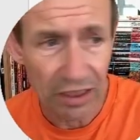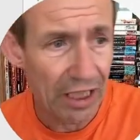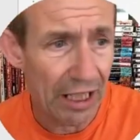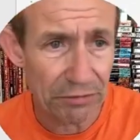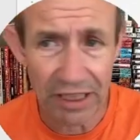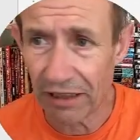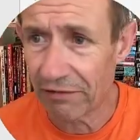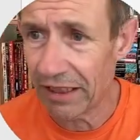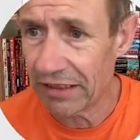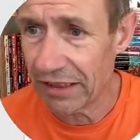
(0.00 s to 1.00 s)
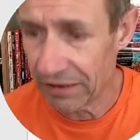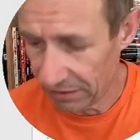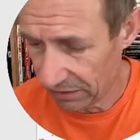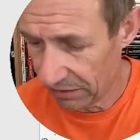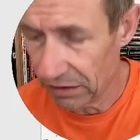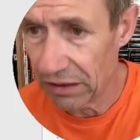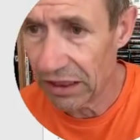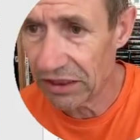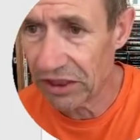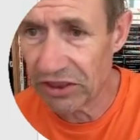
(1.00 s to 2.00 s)
how is that created?
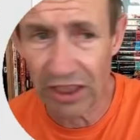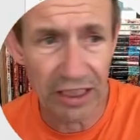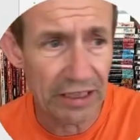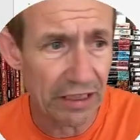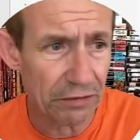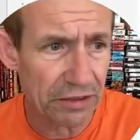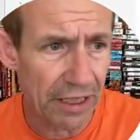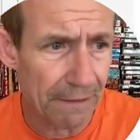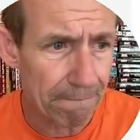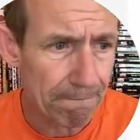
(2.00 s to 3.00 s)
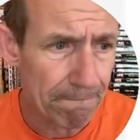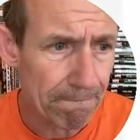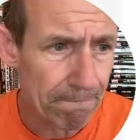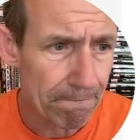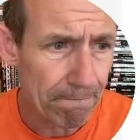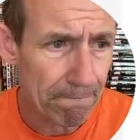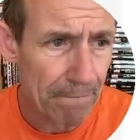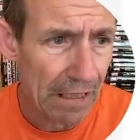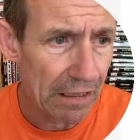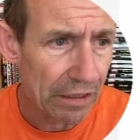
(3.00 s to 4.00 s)
Let's just delete those now.
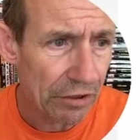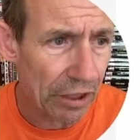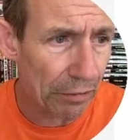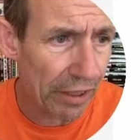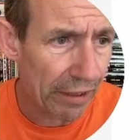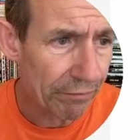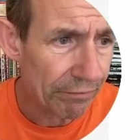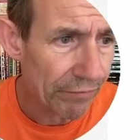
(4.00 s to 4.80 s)
Go here.